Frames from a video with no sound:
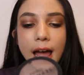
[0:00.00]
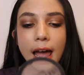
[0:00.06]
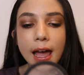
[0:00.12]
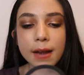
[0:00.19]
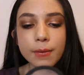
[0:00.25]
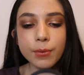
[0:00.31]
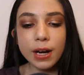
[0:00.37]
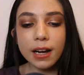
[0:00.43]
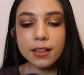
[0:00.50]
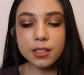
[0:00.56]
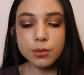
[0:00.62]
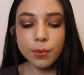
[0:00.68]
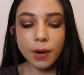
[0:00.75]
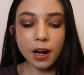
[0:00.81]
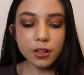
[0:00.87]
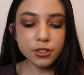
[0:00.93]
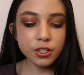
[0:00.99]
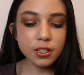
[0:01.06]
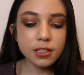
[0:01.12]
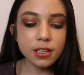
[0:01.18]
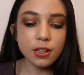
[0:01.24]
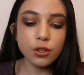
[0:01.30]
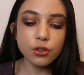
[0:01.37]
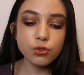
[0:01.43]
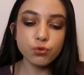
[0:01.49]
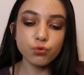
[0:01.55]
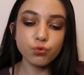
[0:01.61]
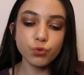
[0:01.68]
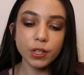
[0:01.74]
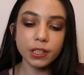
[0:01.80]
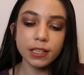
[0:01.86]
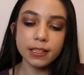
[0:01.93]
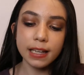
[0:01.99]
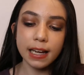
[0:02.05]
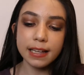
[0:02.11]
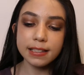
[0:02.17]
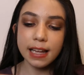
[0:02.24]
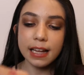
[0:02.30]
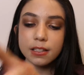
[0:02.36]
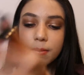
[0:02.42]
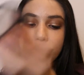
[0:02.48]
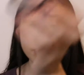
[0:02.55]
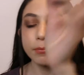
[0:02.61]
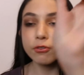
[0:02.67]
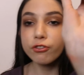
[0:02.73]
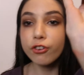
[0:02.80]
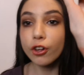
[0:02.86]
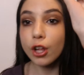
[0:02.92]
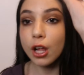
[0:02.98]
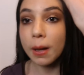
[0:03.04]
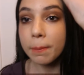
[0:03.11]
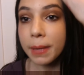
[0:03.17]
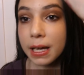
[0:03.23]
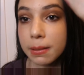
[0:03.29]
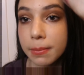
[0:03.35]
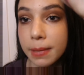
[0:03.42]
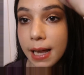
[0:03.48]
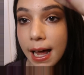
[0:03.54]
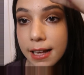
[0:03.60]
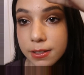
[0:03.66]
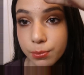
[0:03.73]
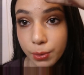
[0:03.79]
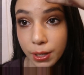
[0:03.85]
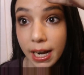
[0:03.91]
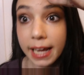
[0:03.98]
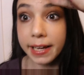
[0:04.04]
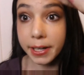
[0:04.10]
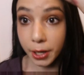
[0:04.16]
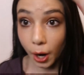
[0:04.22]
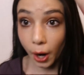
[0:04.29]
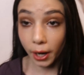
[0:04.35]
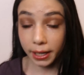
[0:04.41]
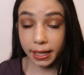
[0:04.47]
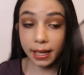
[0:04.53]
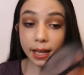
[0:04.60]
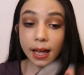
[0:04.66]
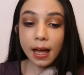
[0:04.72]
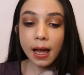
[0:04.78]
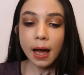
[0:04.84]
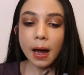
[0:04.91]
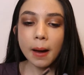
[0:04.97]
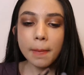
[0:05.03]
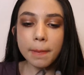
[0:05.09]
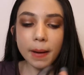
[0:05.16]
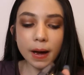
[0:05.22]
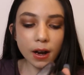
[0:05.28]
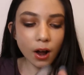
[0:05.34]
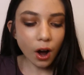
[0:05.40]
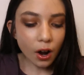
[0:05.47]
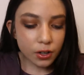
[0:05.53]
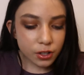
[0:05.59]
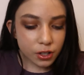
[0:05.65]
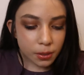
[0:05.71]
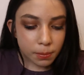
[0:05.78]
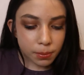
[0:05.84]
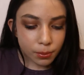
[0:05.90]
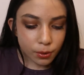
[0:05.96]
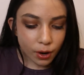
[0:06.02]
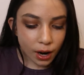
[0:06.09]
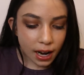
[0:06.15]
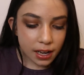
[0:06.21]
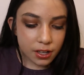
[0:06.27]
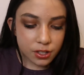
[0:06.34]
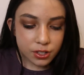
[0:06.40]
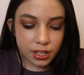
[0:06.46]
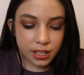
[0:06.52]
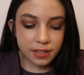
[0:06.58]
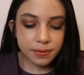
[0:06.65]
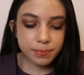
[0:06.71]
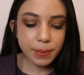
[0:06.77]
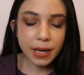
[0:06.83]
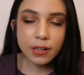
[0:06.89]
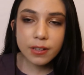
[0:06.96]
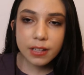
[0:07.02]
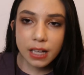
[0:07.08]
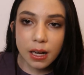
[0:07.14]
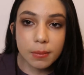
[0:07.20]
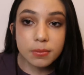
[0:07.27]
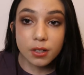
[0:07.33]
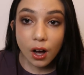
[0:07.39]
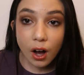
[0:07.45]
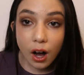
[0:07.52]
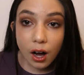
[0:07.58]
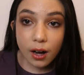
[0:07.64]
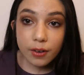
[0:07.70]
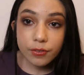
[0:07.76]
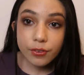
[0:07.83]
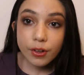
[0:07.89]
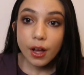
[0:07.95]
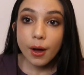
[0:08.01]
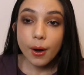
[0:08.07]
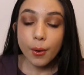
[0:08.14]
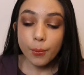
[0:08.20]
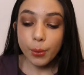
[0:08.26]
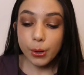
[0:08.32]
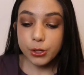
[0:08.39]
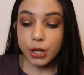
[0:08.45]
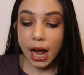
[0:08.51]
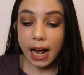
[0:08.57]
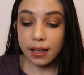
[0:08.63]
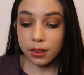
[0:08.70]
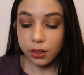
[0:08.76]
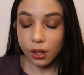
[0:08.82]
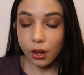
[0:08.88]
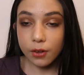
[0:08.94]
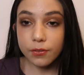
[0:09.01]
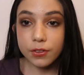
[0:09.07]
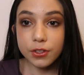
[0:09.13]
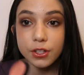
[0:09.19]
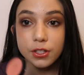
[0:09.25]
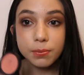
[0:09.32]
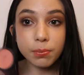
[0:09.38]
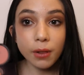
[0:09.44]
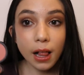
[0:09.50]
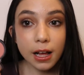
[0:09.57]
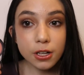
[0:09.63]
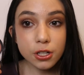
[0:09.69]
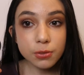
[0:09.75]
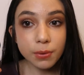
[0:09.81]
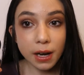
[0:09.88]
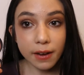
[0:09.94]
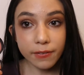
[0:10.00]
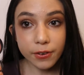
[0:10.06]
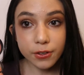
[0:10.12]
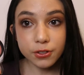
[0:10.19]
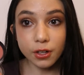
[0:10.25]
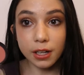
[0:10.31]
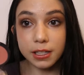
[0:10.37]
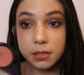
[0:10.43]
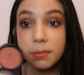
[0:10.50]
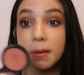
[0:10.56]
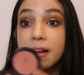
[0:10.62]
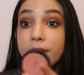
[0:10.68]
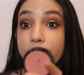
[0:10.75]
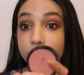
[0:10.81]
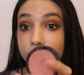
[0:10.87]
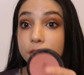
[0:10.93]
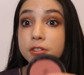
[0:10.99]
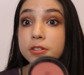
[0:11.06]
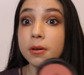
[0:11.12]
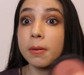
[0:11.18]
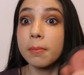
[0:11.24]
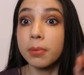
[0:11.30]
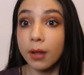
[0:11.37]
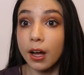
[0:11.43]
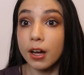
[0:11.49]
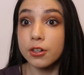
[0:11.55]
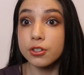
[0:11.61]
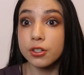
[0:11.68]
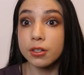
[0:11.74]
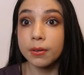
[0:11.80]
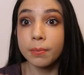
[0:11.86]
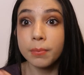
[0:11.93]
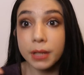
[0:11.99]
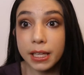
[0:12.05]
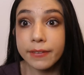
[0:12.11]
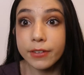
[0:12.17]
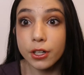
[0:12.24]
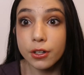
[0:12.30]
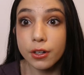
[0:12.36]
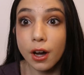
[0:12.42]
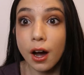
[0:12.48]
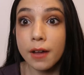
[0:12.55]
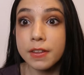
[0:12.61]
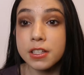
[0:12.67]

And when I swatch this, it looks really nice. It has a full-on pigment as when I got it. But on your brush, it barely comes off. Which I love this blush when I first got it. This is my first blush, believe it or not.